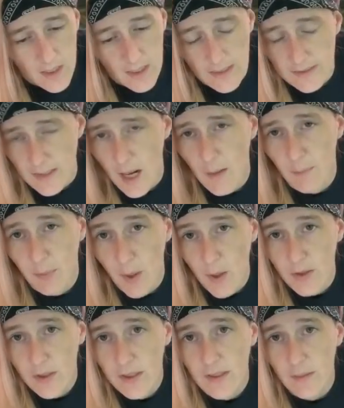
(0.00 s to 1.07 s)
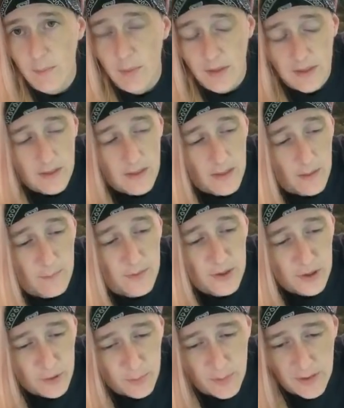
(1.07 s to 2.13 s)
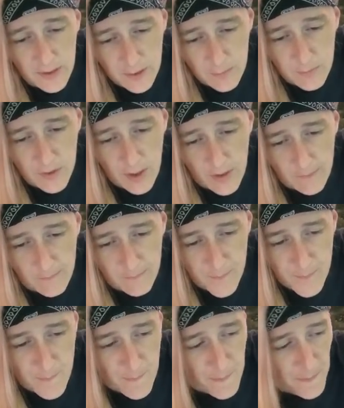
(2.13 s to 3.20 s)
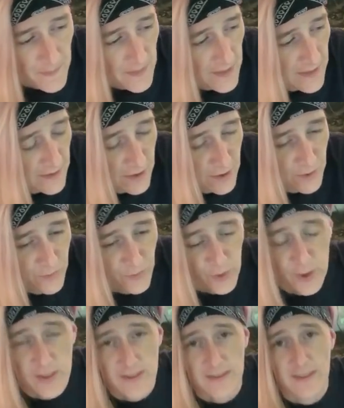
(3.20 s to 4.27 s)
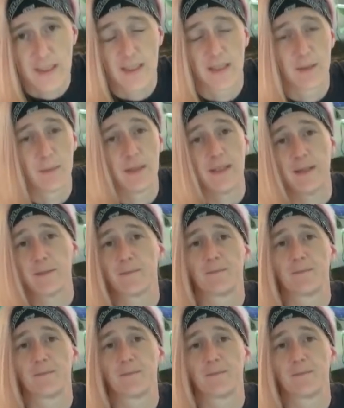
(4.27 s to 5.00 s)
It's not broken, but I'm super gimped up because this foot is killing me.